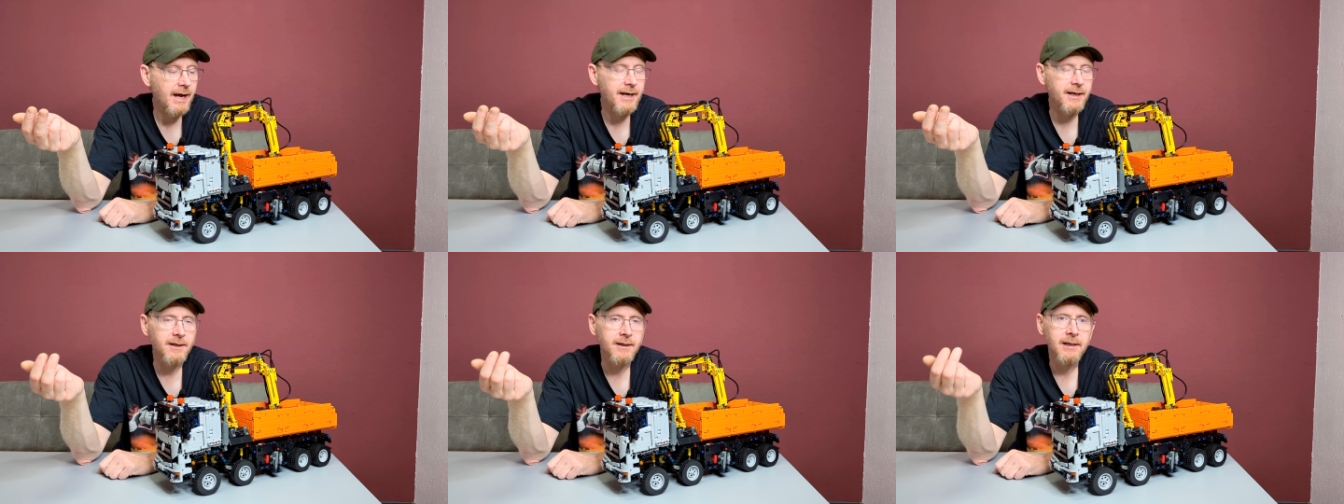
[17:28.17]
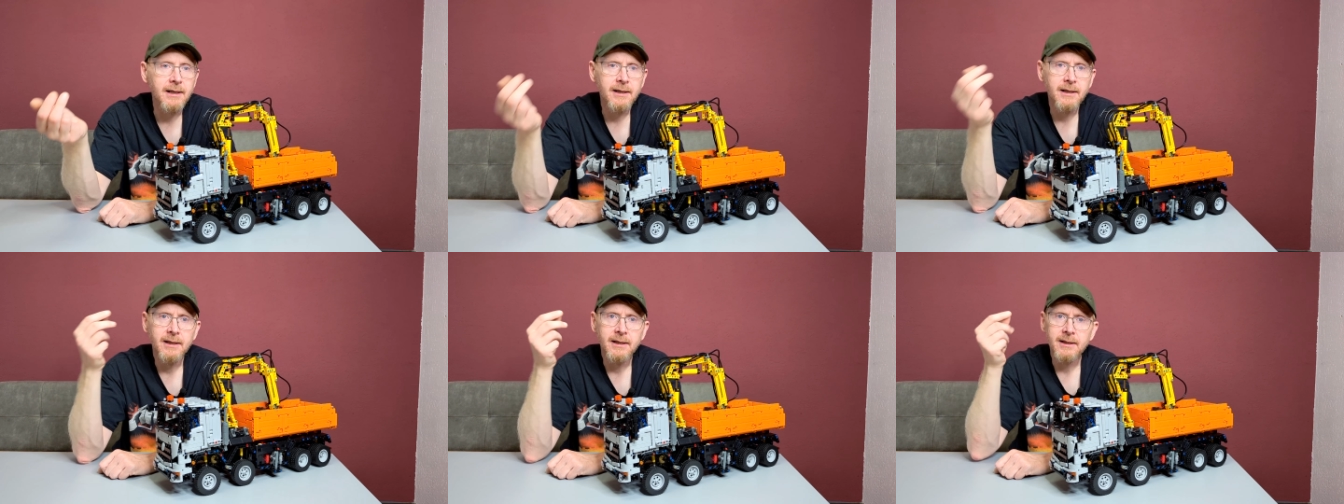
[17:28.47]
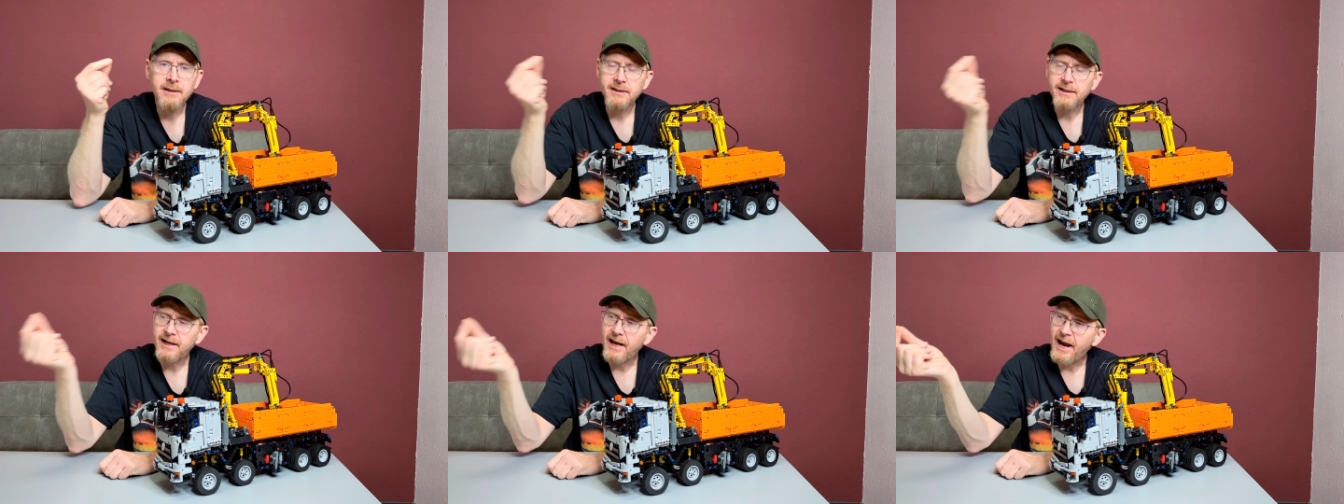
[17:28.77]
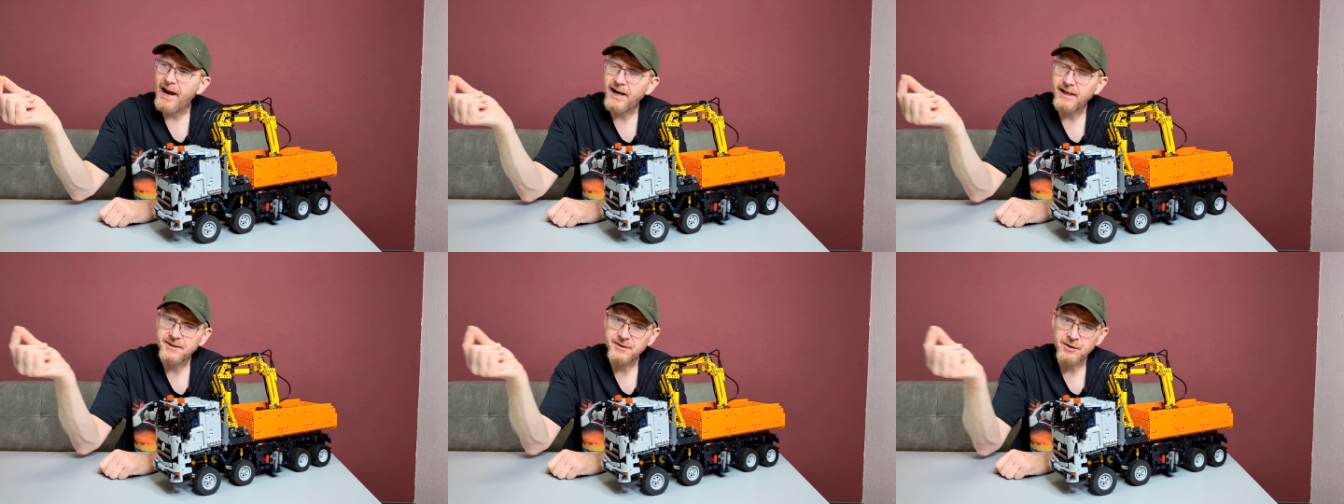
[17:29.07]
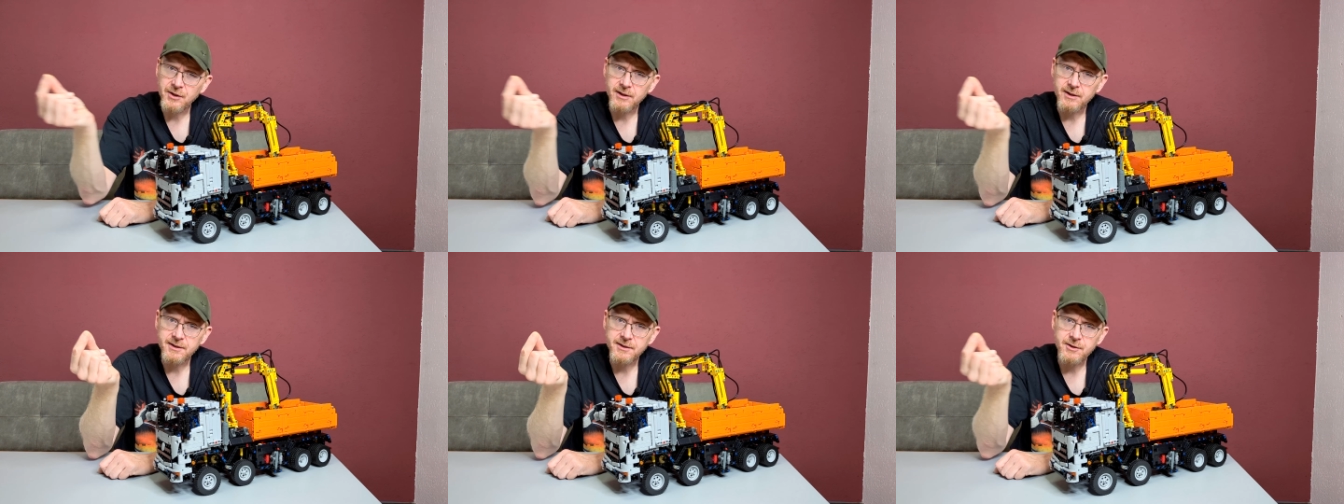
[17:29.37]
And the
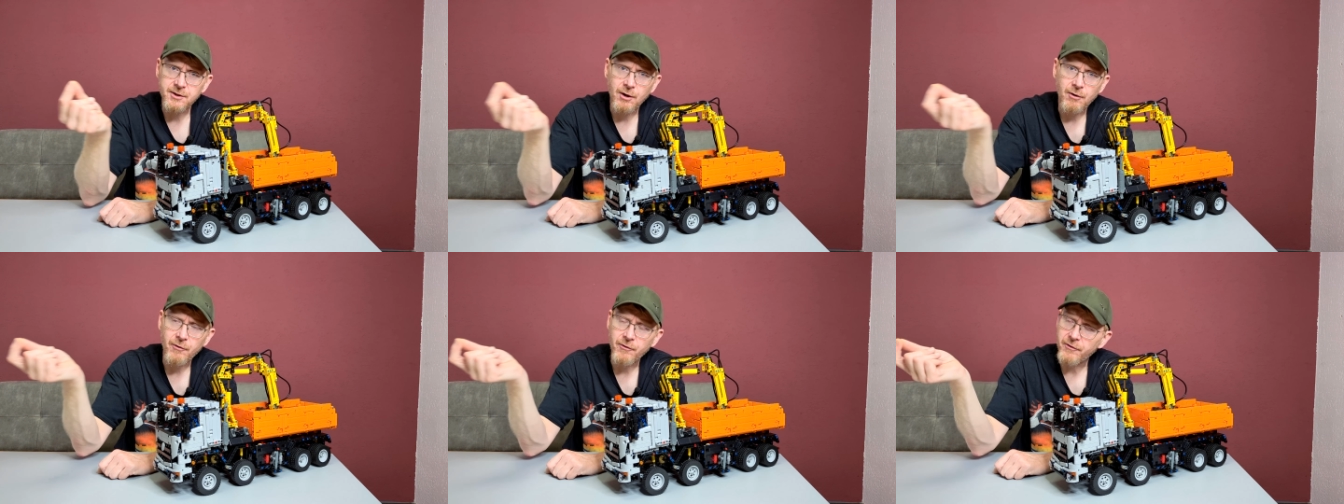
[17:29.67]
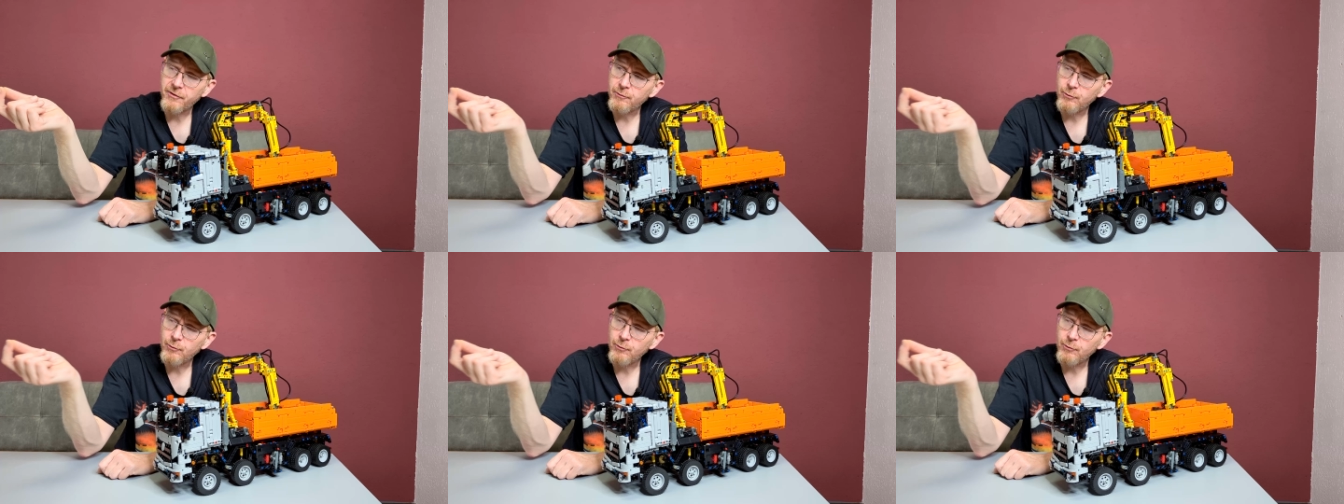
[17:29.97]
axles go